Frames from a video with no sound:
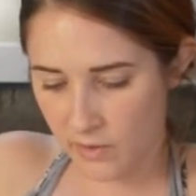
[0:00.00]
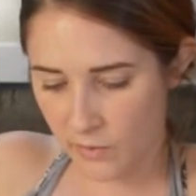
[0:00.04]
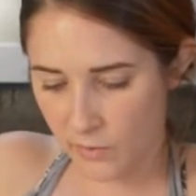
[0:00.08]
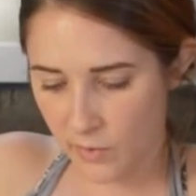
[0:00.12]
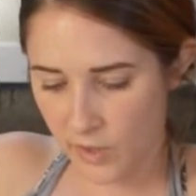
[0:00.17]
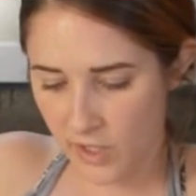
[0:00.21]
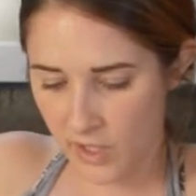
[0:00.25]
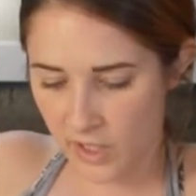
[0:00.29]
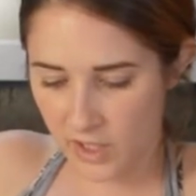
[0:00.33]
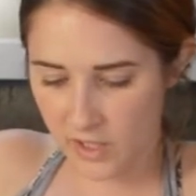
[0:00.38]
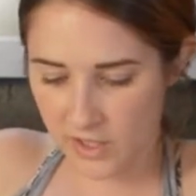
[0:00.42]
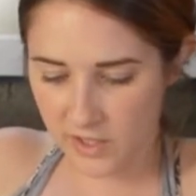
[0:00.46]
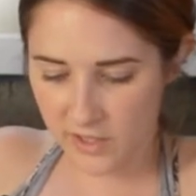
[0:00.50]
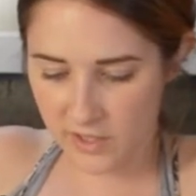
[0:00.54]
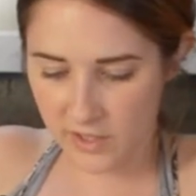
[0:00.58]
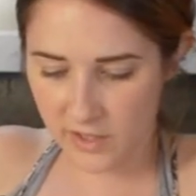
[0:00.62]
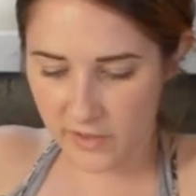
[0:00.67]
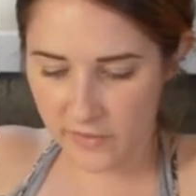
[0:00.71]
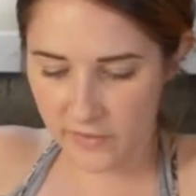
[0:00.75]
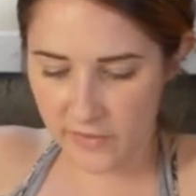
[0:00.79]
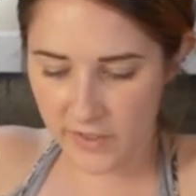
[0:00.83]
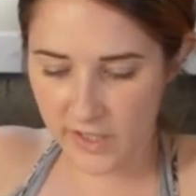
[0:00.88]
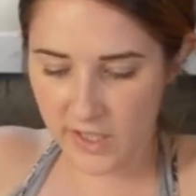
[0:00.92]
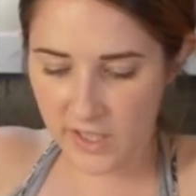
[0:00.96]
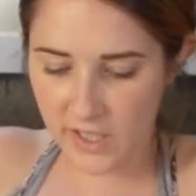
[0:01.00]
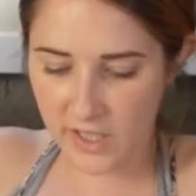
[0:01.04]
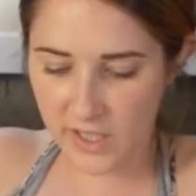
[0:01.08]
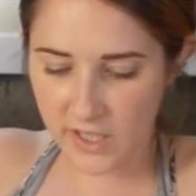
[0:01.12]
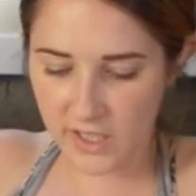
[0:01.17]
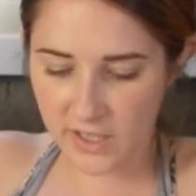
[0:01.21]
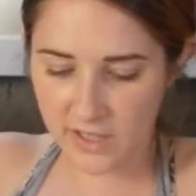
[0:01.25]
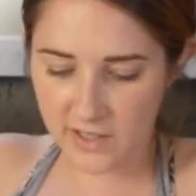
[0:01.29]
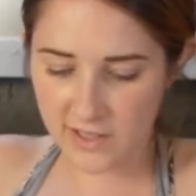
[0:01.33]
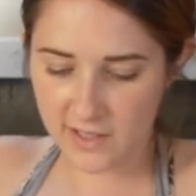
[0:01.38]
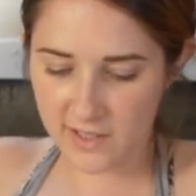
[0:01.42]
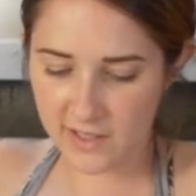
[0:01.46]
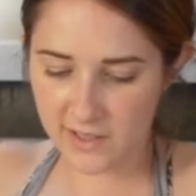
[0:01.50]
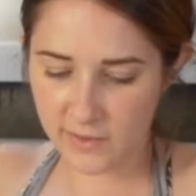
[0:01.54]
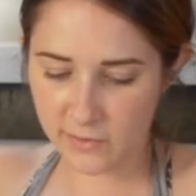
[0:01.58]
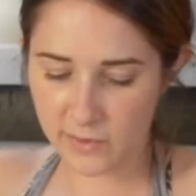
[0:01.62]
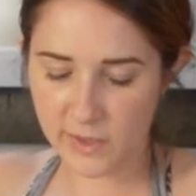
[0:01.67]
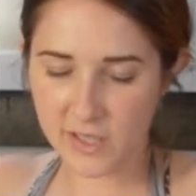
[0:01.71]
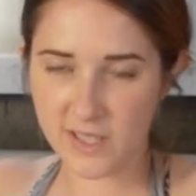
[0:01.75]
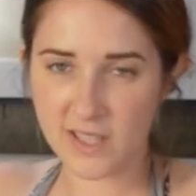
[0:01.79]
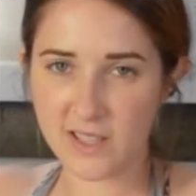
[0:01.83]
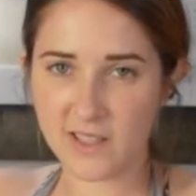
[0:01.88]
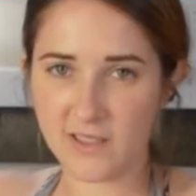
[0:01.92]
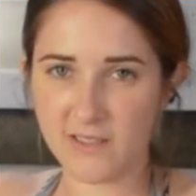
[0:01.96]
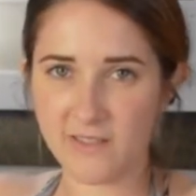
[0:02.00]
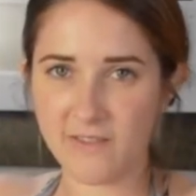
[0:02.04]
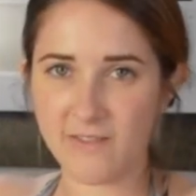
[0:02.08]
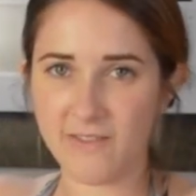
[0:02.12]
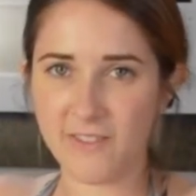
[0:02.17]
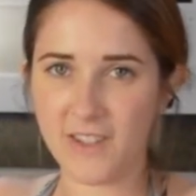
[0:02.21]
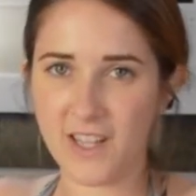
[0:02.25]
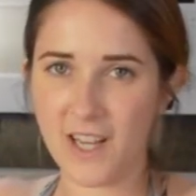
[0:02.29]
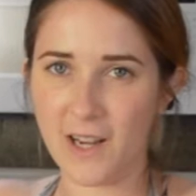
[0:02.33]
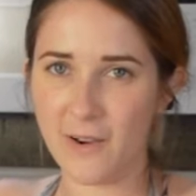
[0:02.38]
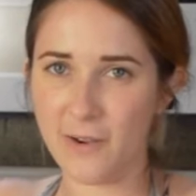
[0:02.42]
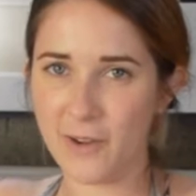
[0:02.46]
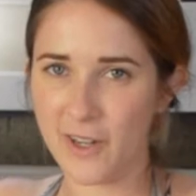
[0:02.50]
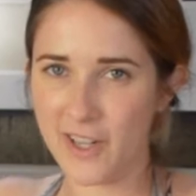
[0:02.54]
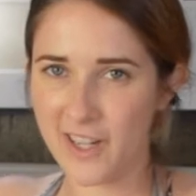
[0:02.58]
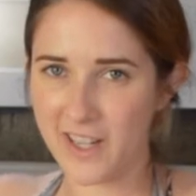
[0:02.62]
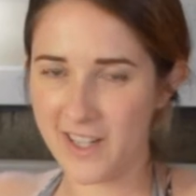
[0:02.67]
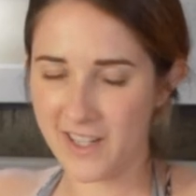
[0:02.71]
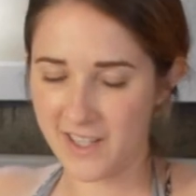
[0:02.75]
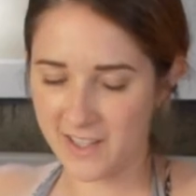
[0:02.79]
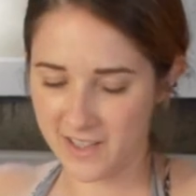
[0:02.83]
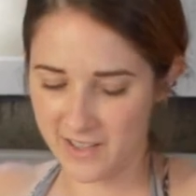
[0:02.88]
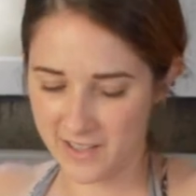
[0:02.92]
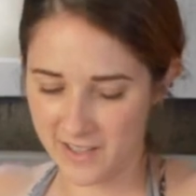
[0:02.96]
work surface with some flour.